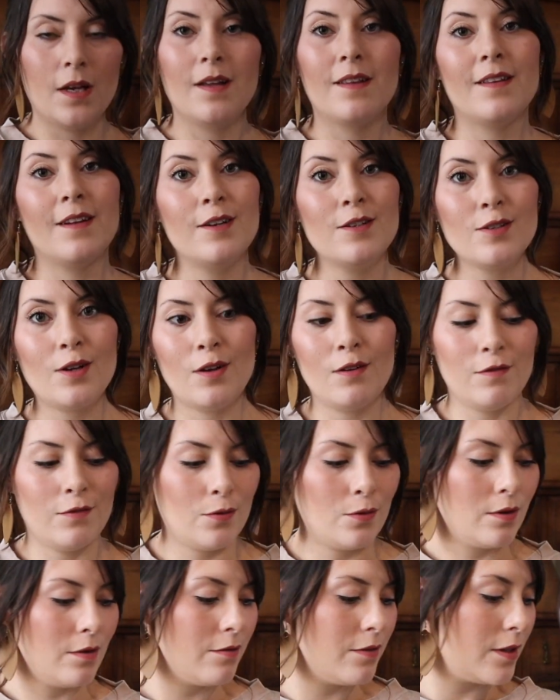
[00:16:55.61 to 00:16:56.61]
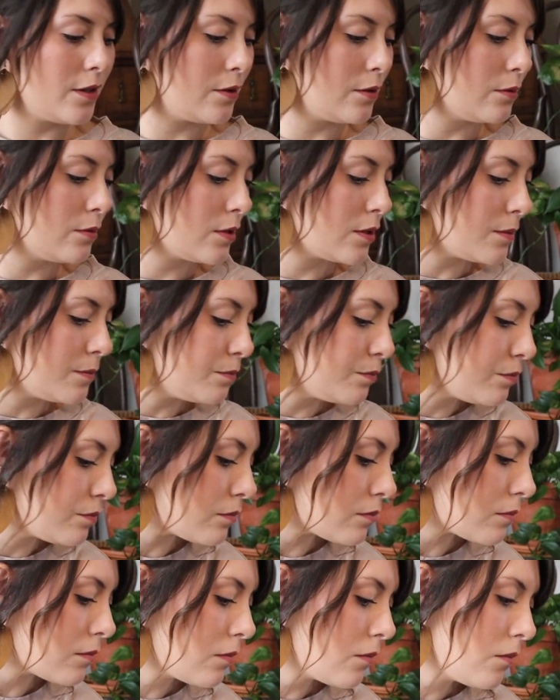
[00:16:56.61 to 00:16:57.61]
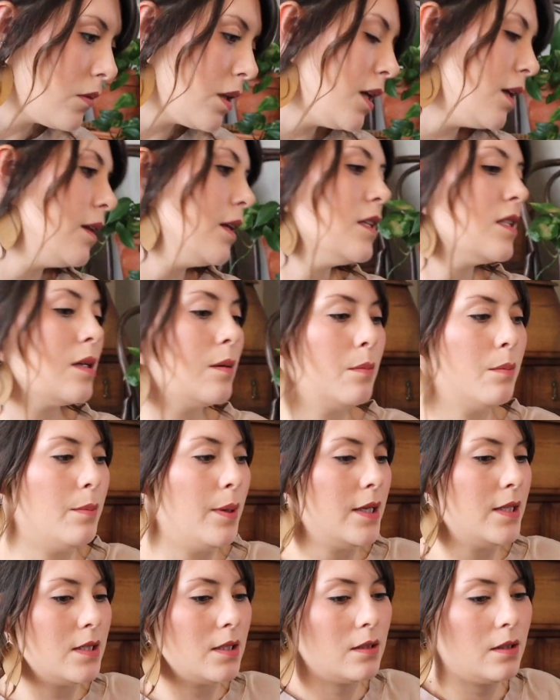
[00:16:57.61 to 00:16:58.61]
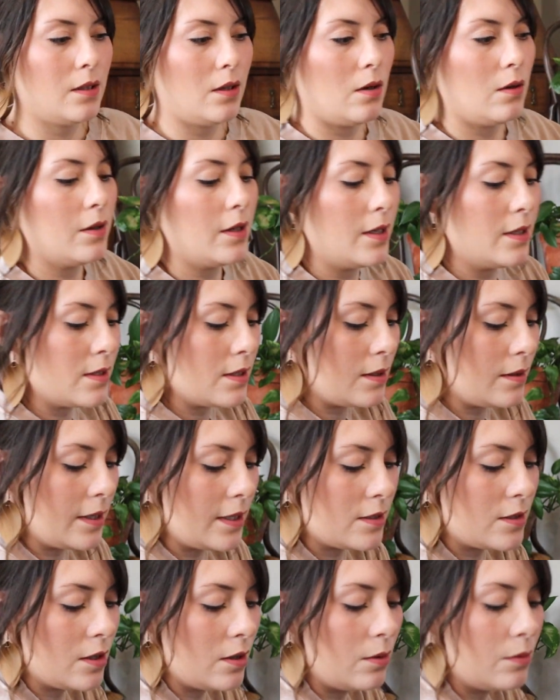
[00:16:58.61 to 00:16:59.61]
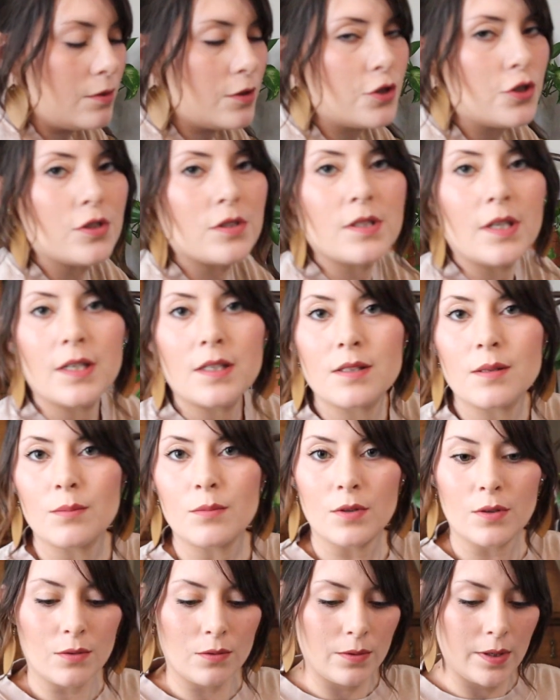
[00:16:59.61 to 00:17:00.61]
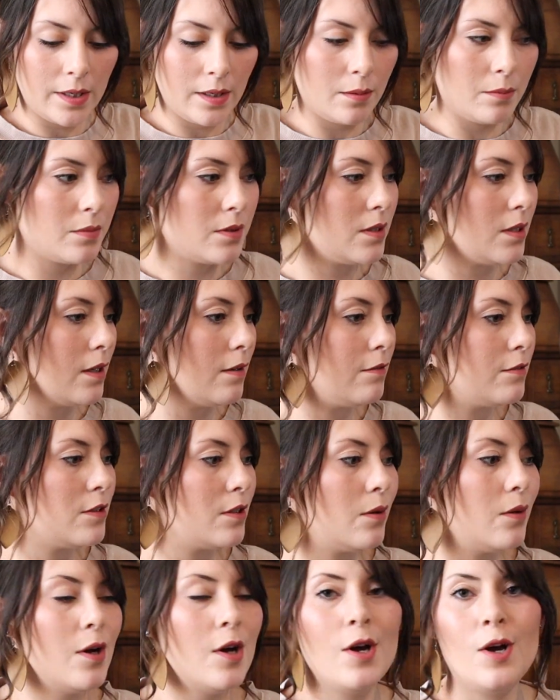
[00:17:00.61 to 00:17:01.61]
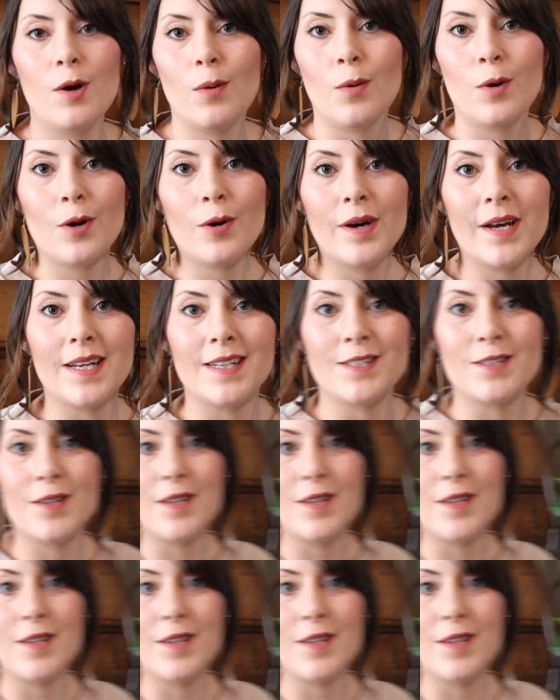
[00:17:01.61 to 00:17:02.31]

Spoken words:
There's all 4 of those. That's basically all that is in that tote. There's just like some random stuff. So we'll go ahead into